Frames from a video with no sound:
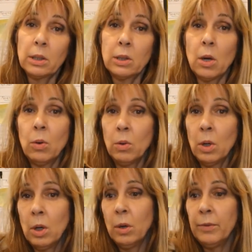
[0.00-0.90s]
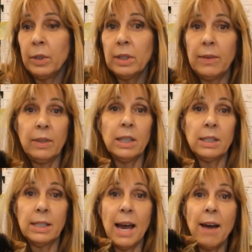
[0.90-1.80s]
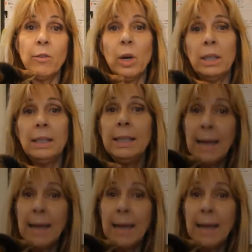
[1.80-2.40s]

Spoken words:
So FieldHaven gets to have one.